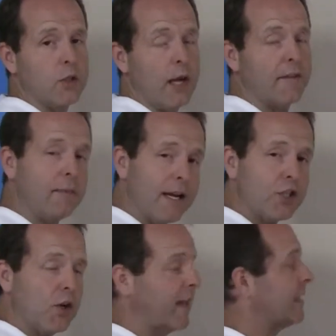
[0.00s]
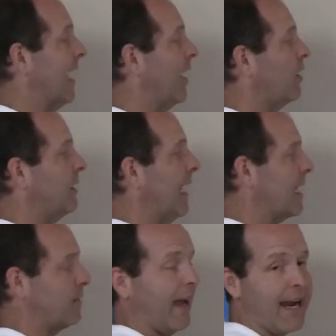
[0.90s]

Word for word: So I have to make sure the entire negative